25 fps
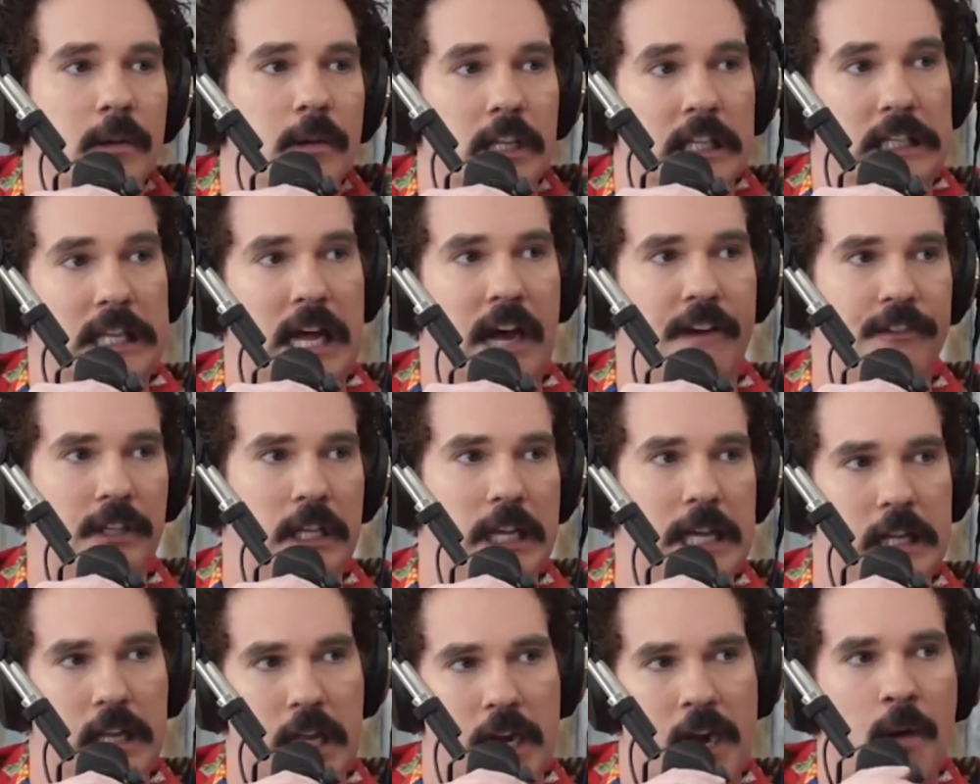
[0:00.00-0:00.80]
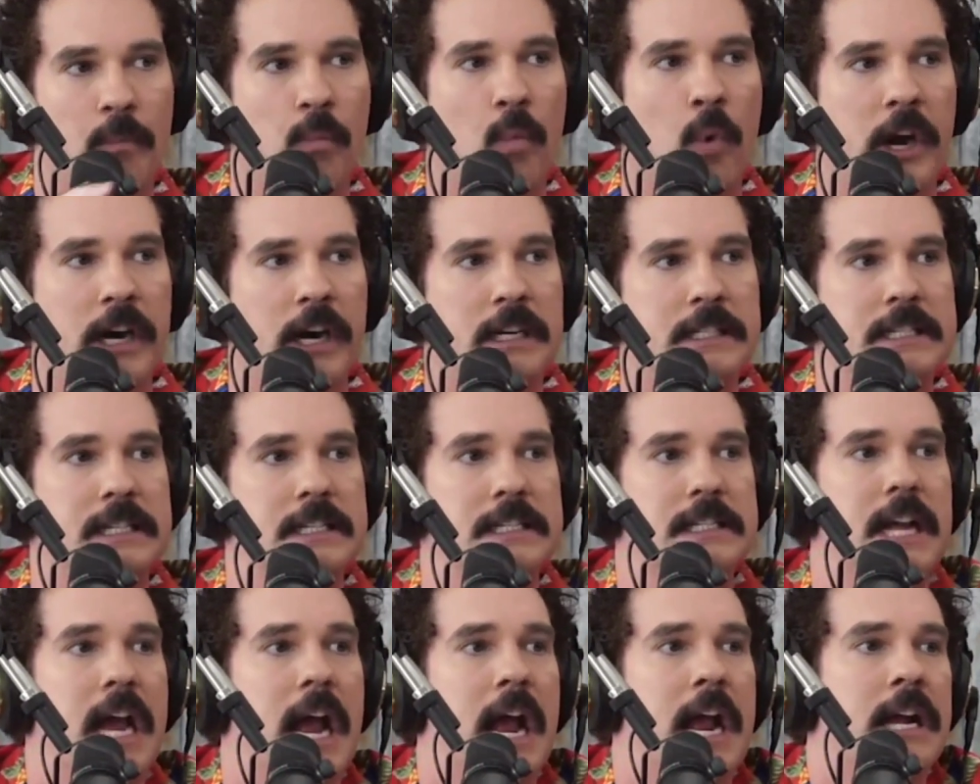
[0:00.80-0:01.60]
lovely that I'm wearing
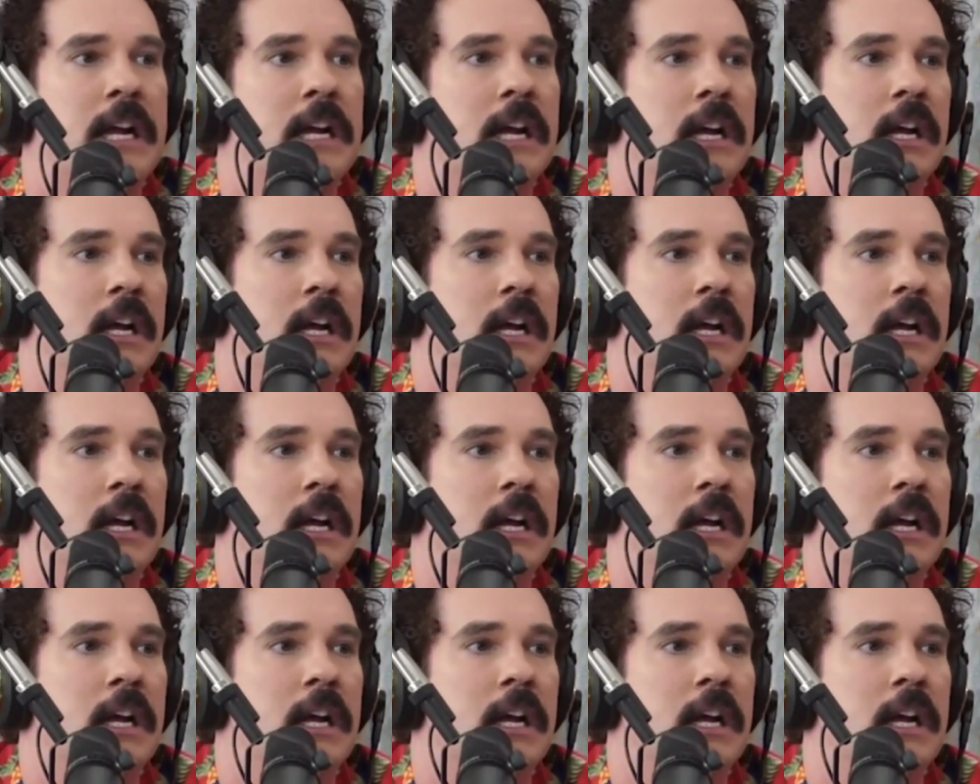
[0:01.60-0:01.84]
today,